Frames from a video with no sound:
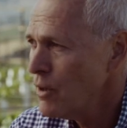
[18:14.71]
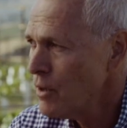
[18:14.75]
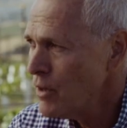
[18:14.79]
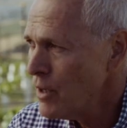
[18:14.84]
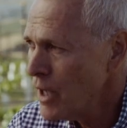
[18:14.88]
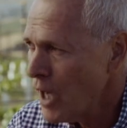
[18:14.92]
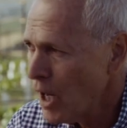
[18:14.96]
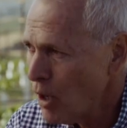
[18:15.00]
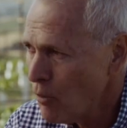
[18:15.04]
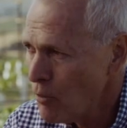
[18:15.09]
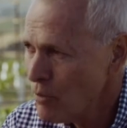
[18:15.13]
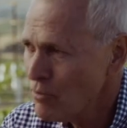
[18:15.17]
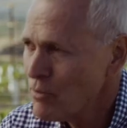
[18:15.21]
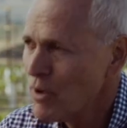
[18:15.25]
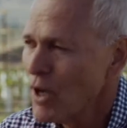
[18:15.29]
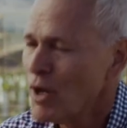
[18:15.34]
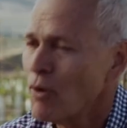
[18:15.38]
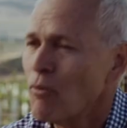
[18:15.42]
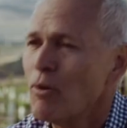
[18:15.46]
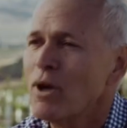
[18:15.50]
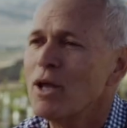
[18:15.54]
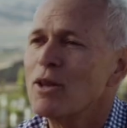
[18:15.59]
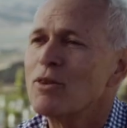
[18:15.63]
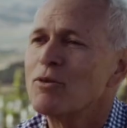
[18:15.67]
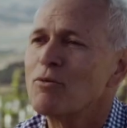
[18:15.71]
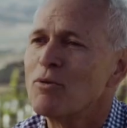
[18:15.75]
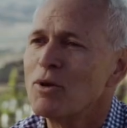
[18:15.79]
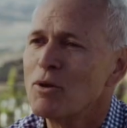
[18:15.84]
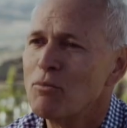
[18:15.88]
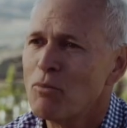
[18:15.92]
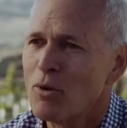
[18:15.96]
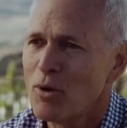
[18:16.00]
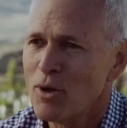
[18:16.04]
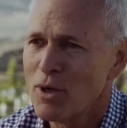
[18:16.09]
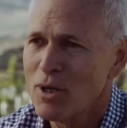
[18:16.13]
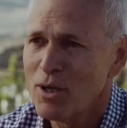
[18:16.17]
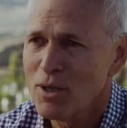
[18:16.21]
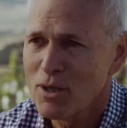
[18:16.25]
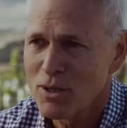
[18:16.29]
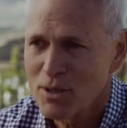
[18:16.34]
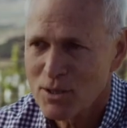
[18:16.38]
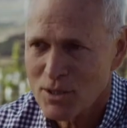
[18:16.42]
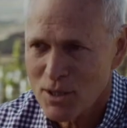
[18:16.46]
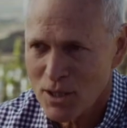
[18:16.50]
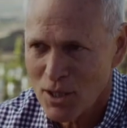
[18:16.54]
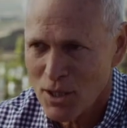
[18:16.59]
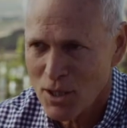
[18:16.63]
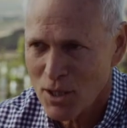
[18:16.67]
Now we've got to wait 3 more
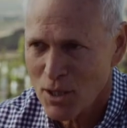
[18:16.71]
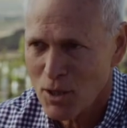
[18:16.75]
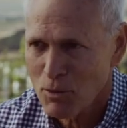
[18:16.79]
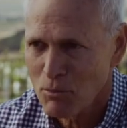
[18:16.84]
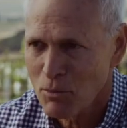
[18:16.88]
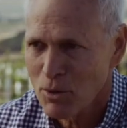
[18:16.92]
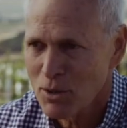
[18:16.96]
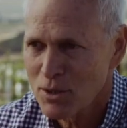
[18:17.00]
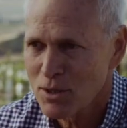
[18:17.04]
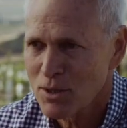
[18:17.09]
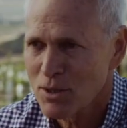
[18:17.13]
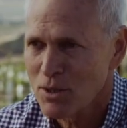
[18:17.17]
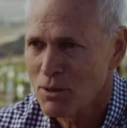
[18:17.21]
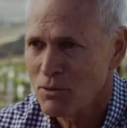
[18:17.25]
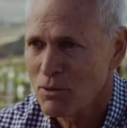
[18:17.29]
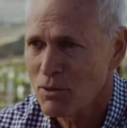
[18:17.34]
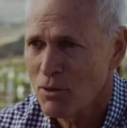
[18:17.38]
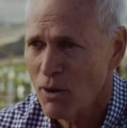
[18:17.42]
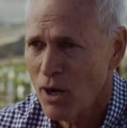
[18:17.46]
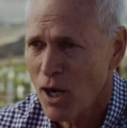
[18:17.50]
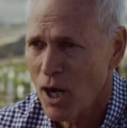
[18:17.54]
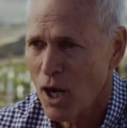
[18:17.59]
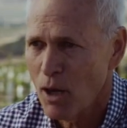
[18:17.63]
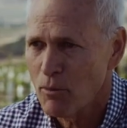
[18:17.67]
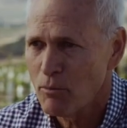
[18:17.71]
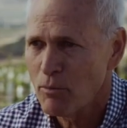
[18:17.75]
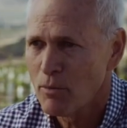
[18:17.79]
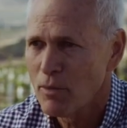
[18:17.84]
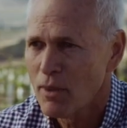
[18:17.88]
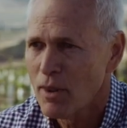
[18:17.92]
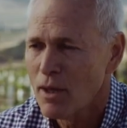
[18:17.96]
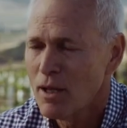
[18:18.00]
years to get a commercial crop.